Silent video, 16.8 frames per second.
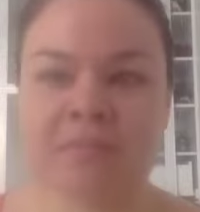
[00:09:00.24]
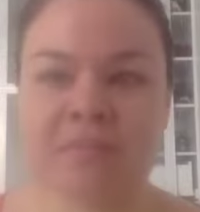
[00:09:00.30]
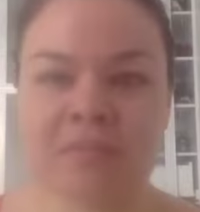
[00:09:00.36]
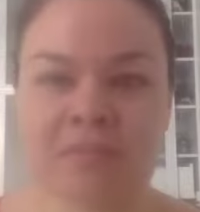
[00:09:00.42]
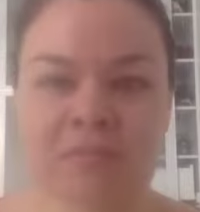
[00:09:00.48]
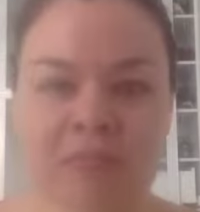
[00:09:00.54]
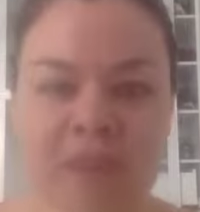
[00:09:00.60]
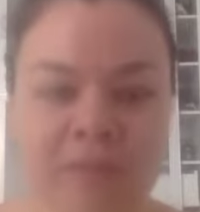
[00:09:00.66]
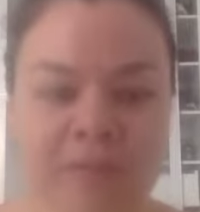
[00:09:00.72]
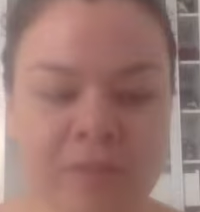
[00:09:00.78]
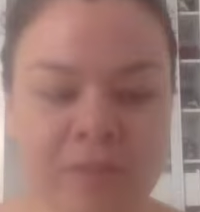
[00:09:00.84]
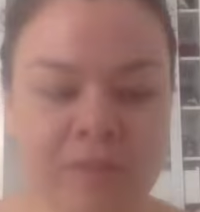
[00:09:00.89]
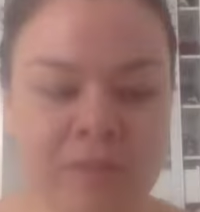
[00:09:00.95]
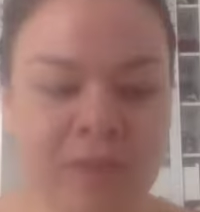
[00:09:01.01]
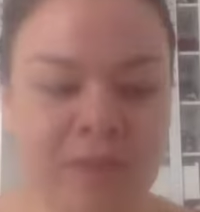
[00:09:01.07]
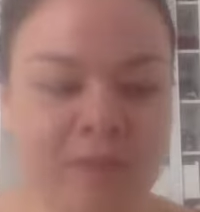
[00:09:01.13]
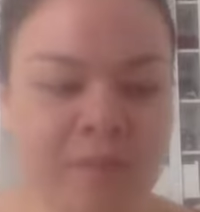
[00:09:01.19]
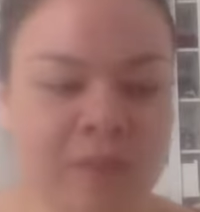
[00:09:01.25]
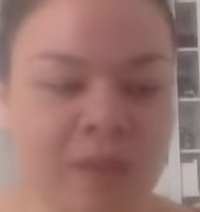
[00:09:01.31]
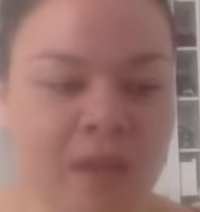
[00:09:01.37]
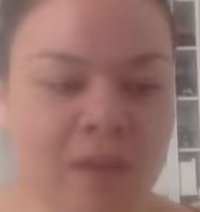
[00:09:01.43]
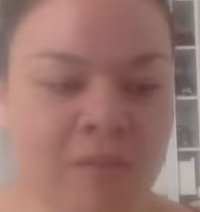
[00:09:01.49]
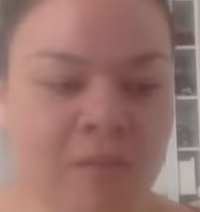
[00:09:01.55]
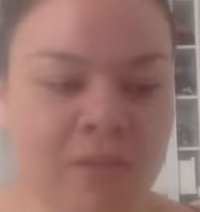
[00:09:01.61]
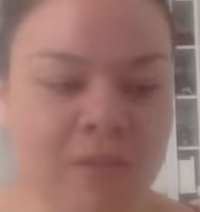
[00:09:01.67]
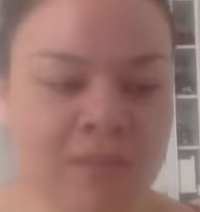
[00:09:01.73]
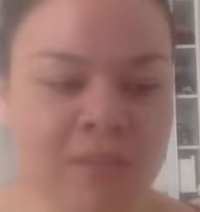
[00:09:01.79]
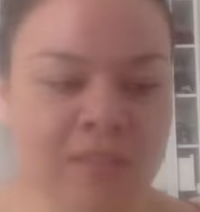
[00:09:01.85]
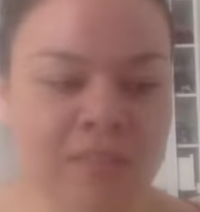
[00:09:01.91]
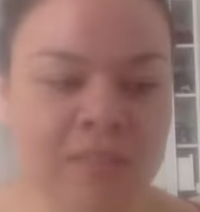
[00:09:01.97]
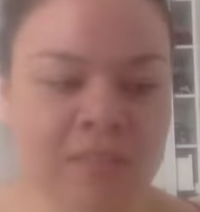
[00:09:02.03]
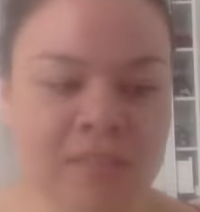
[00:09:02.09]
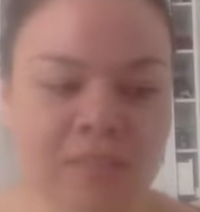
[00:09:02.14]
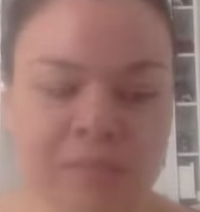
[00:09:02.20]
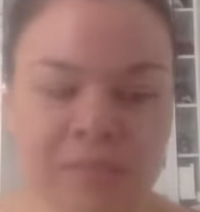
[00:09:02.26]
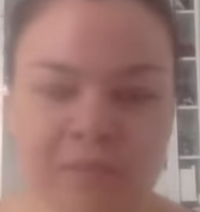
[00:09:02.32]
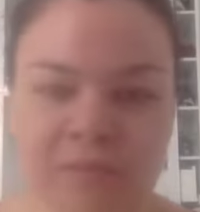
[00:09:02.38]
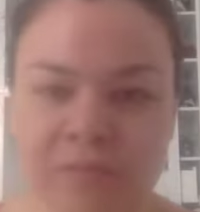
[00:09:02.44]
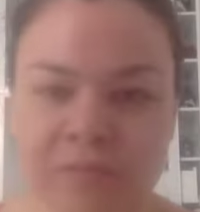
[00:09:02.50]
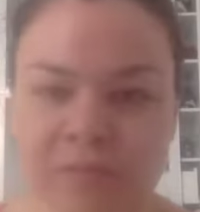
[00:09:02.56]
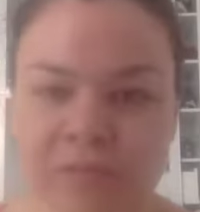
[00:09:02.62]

to write for them yet, but I want to send something through